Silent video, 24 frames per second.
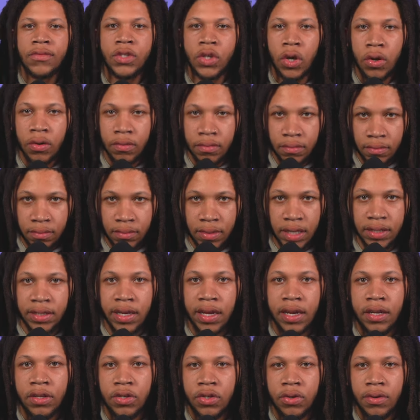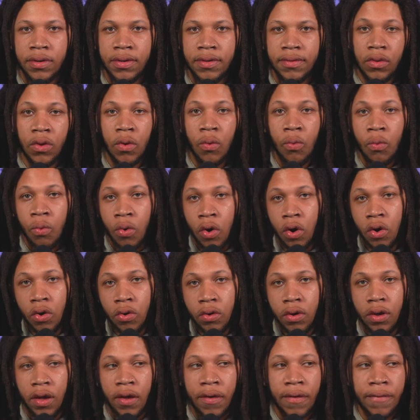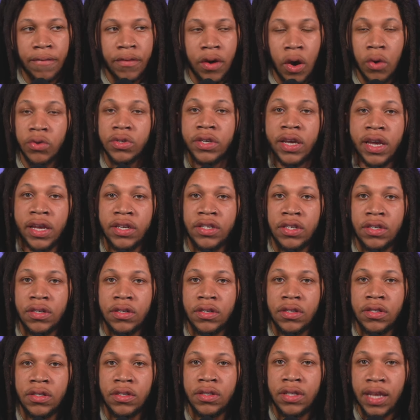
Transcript: So let's get into it. The world of ghost kitchens